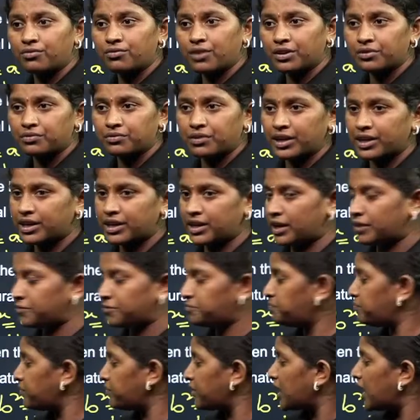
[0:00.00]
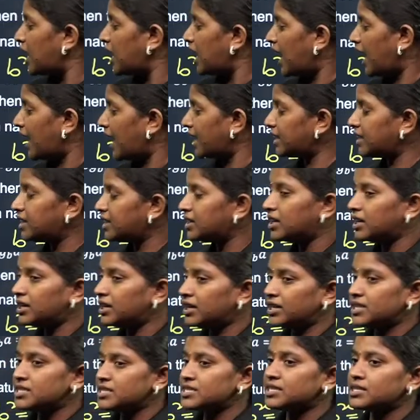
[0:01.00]
129, and here
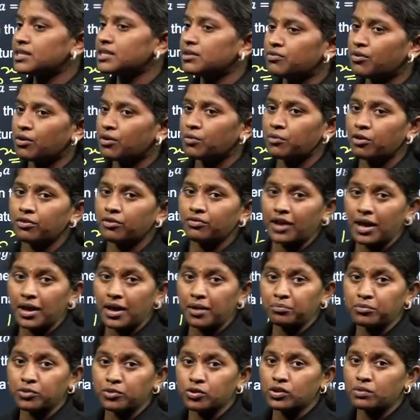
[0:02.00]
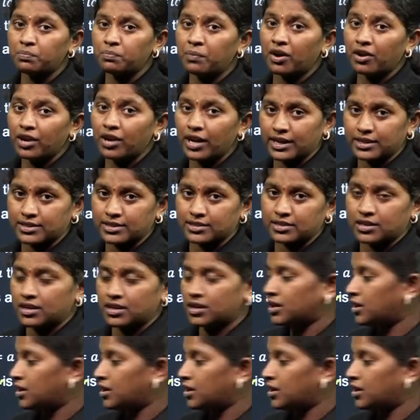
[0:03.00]
it is in the form of m to the power x,